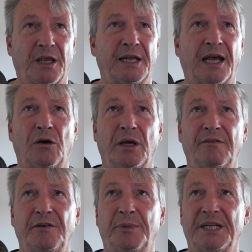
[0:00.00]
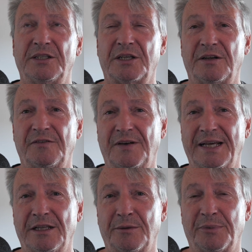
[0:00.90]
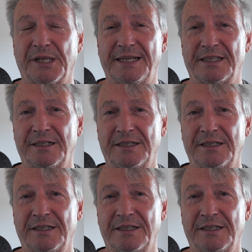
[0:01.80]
Now, everybody's going to find their place